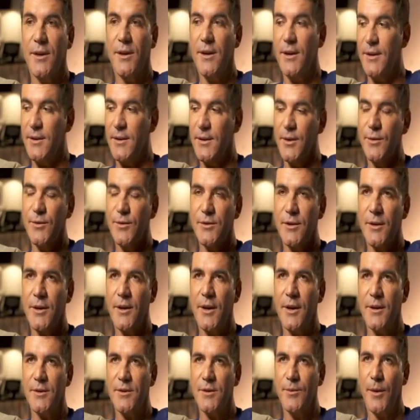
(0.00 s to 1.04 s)
he, he was sitting
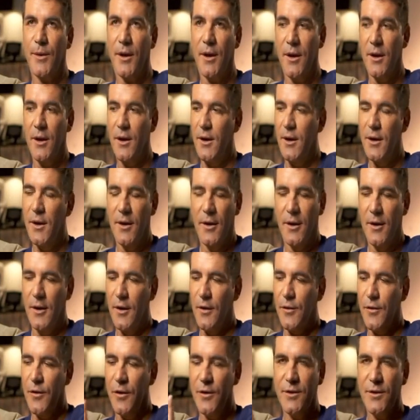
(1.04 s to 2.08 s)
next to me.
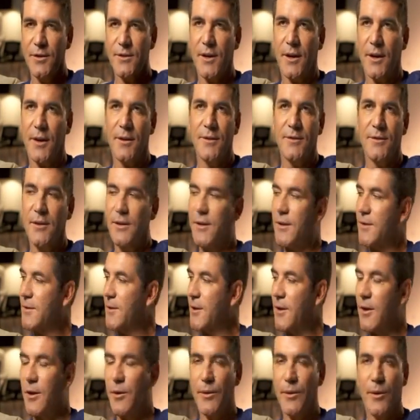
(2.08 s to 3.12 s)
30 seconds in, I
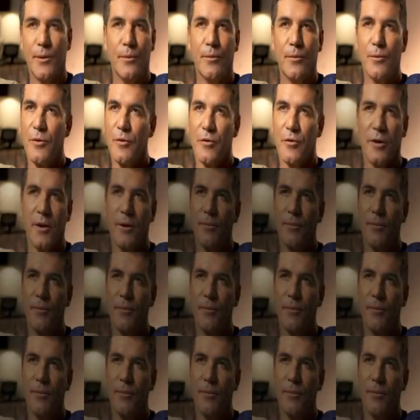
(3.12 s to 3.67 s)
said, Louis, we're